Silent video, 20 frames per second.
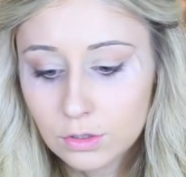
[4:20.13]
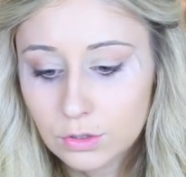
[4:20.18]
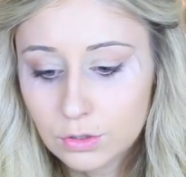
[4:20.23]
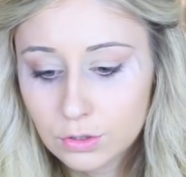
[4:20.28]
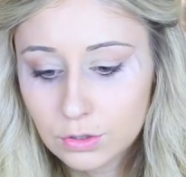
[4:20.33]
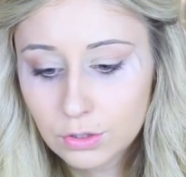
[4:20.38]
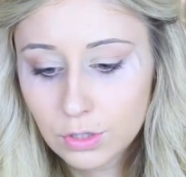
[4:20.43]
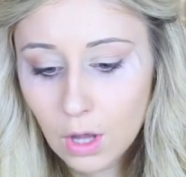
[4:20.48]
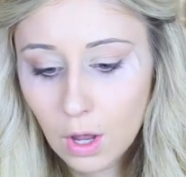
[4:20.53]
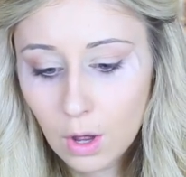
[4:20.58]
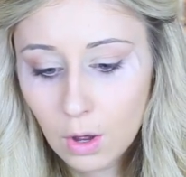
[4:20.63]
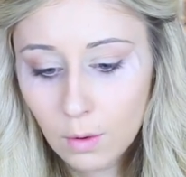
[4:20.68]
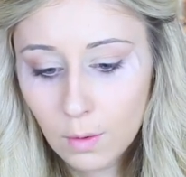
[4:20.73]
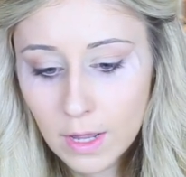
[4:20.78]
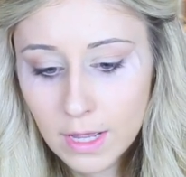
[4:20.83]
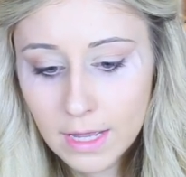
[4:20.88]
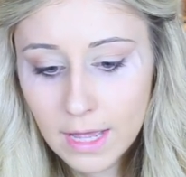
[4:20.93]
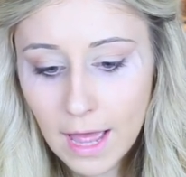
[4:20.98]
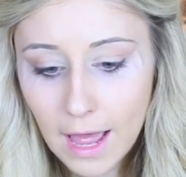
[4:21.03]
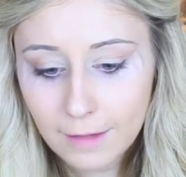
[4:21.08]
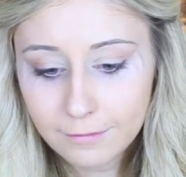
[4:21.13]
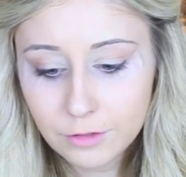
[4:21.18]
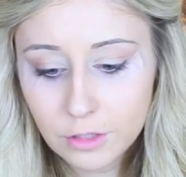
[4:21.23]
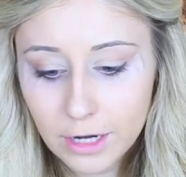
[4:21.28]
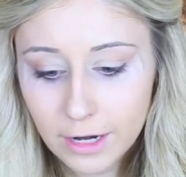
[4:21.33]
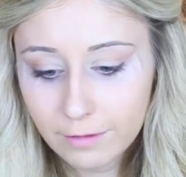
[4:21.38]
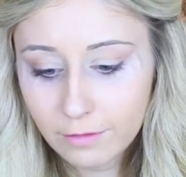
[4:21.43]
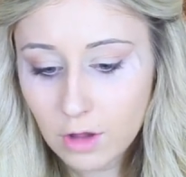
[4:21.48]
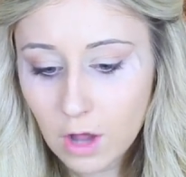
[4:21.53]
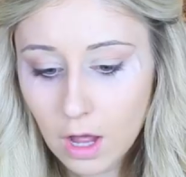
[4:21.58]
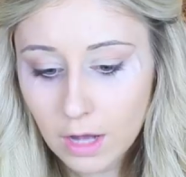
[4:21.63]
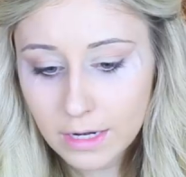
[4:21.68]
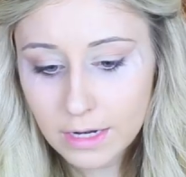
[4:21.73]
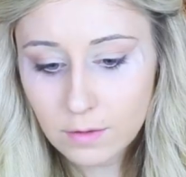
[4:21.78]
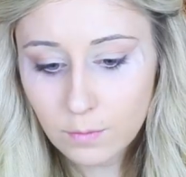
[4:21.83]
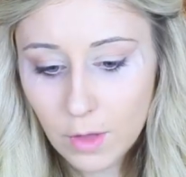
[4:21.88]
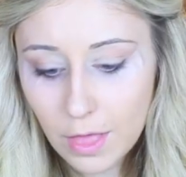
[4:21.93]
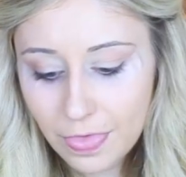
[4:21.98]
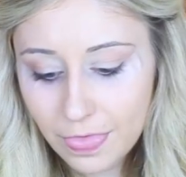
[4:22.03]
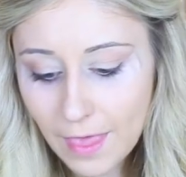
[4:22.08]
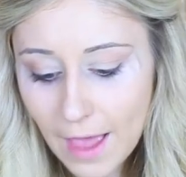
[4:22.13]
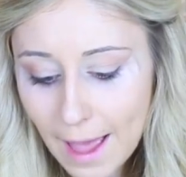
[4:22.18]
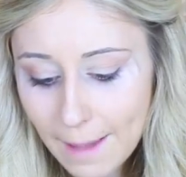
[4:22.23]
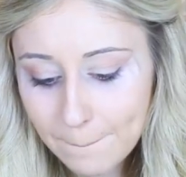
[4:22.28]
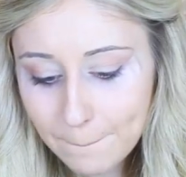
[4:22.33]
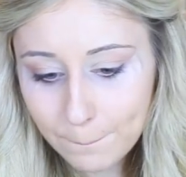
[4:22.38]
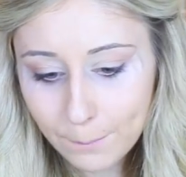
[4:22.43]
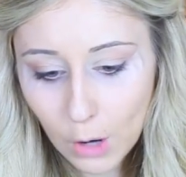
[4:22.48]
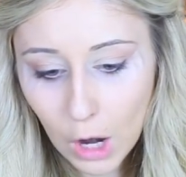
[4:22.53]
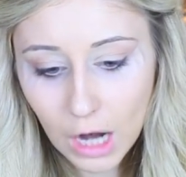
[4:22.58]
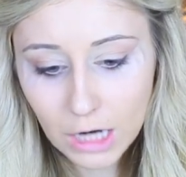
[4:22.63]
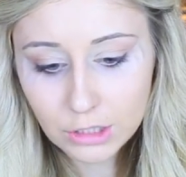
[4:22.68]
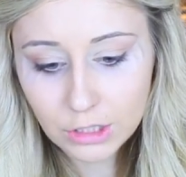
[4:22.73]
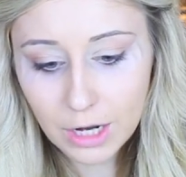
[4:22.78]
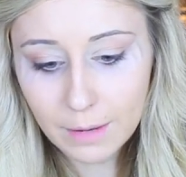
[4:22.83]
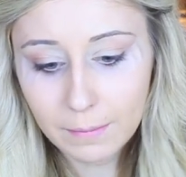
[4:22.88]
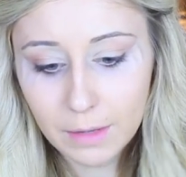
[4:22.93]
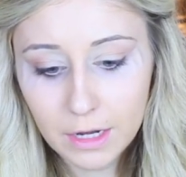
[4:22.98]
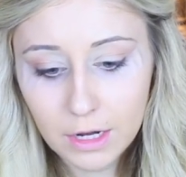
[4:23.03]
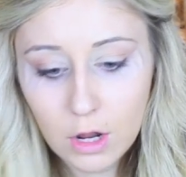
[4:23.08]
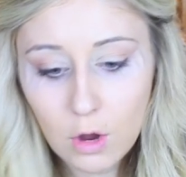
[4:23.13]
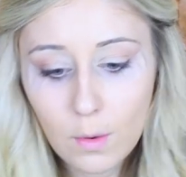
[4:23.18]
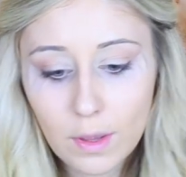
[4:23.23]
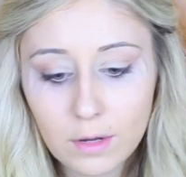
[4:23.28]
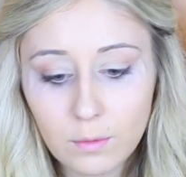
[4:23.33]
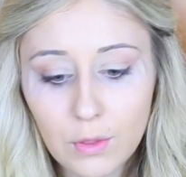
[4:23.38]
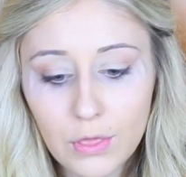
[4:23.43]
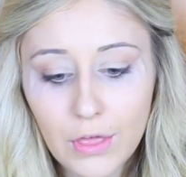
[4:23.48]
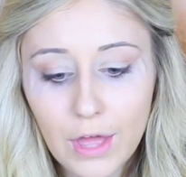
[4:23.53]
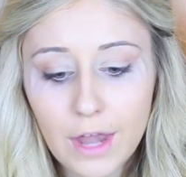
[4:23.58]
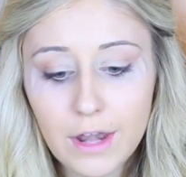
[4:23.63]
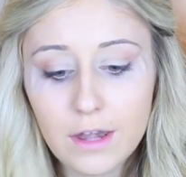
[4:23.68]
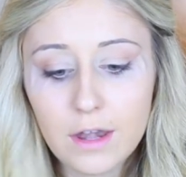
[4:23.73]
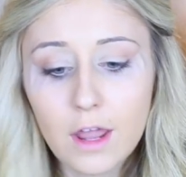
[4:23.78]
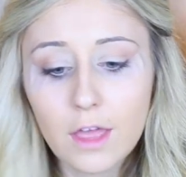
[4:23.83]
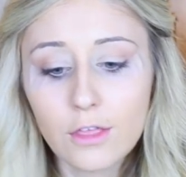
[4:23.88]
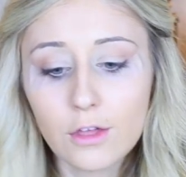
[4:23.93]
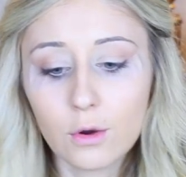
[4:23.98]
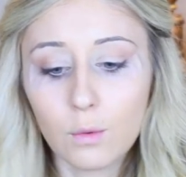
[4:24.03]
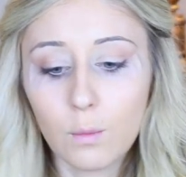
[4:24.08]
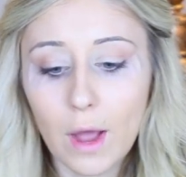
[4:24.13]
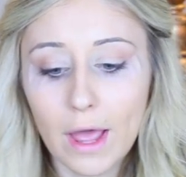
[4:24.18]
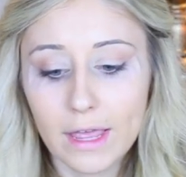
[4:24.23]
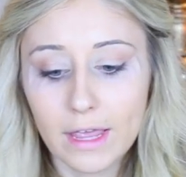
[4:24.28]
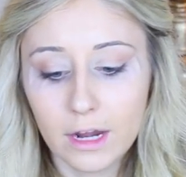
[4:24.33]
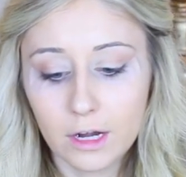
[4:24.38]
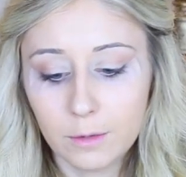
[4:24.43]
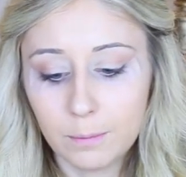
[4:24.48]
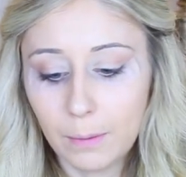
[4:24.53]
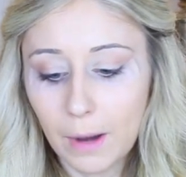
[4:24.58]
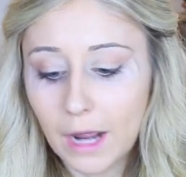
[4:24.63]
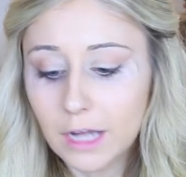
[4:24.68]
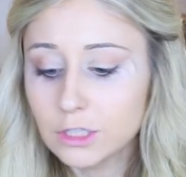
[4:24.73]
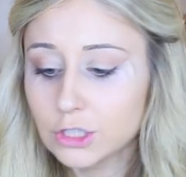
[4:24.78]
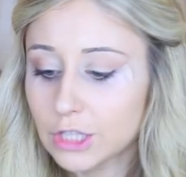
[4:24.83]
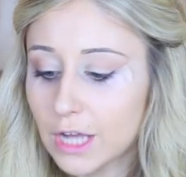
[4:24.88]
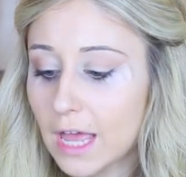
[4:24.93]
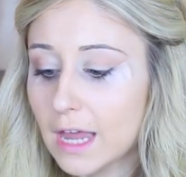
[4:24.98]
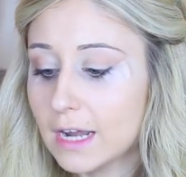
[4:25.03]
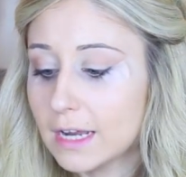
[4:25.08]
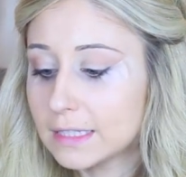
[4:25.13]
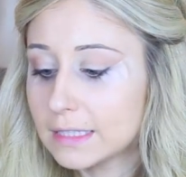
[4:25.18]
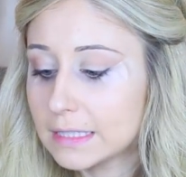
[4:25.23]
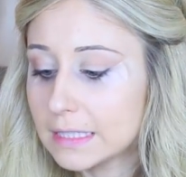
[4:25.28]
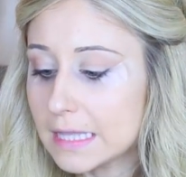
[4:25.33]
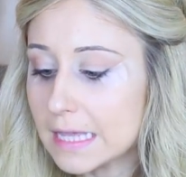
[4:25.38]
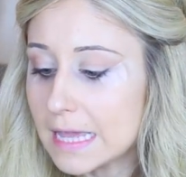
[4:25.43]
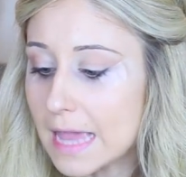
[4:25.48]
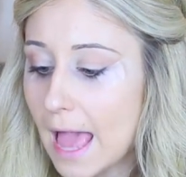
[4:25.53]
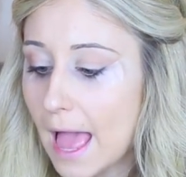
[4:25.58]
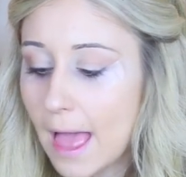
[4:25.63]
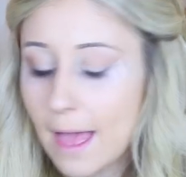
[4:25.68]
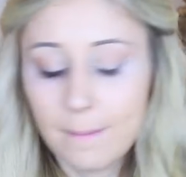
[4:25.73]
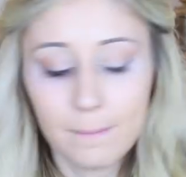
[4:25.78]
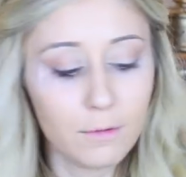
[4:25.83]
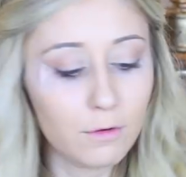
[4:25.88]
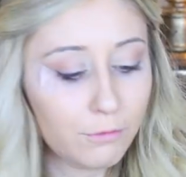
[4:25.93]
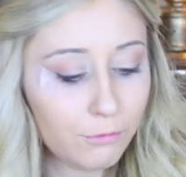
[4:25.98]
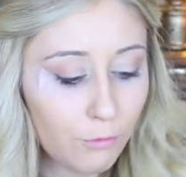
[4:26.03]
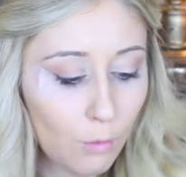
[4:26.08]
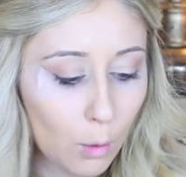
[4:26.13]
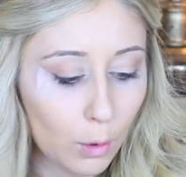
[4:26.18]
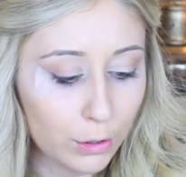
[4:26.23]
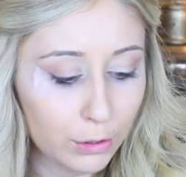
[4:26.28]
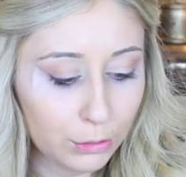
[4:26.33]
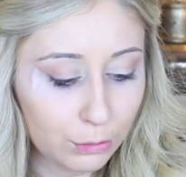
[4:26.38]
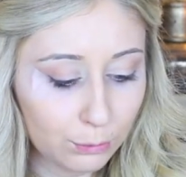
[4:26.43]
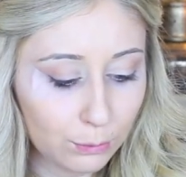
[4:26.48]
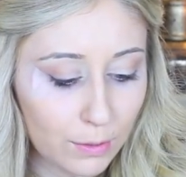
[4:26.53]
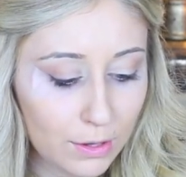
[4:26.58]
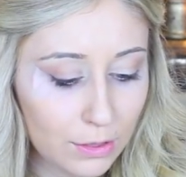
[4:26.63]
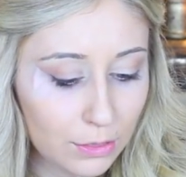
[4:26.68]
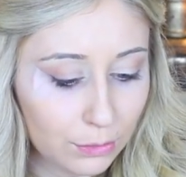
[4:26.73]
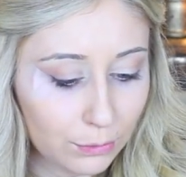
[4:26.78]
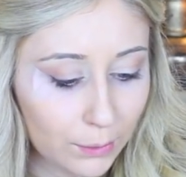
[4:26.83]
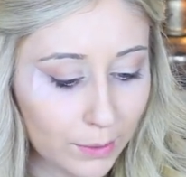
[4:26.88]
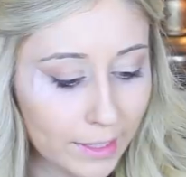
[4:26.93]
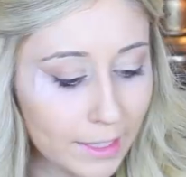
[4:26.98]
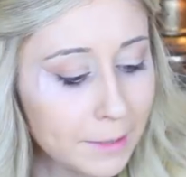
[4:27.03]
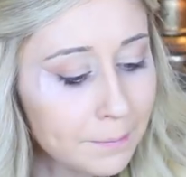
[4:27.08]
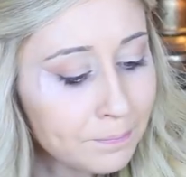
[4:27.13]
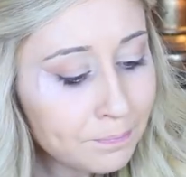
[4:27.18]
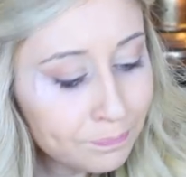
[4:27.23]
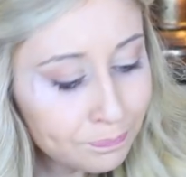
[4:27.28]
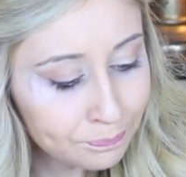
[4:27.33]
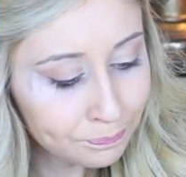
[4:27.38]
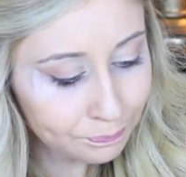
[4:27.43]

So after I've gone in with that brush, I'm going to go in with another white-haired brush, and it's the M433.